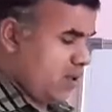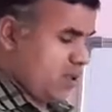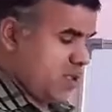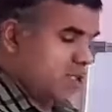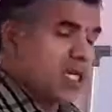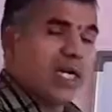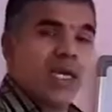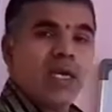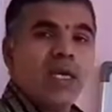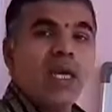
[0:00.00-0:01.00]

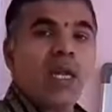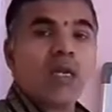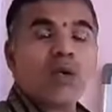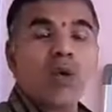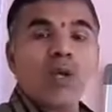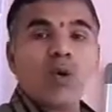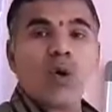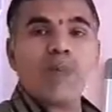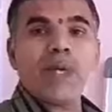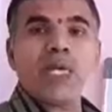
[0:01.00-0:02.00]
study electronic
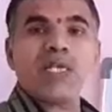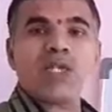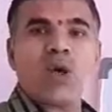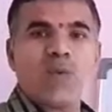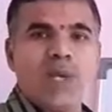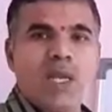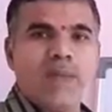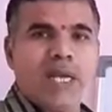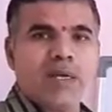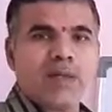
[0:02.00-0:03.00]
configuration of
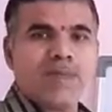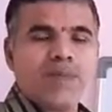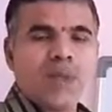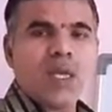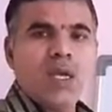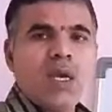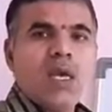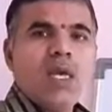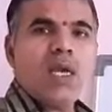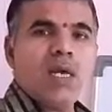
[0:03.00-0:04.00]
element.
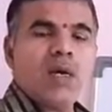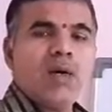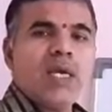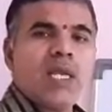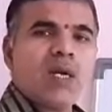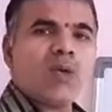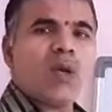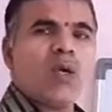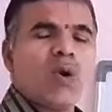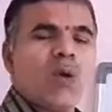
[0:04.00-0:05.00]

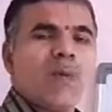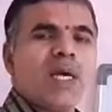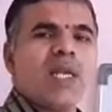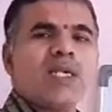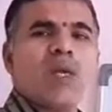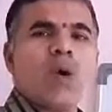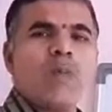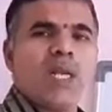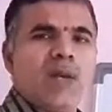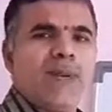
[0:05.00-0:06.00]
Electronic configuration
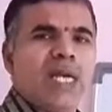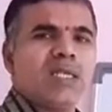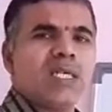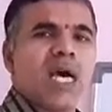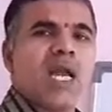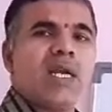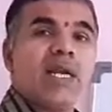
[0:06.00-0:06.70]
of elements are